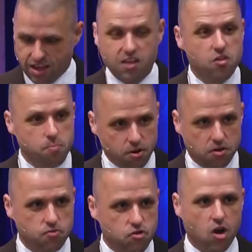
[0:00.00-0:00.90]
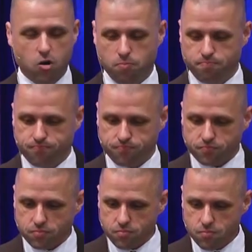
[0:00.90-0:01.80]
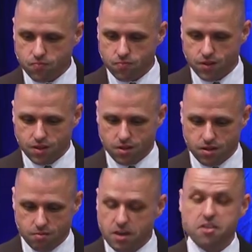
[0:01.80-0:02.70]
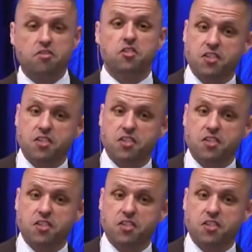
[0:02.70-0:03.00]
in the book of Job. Because at the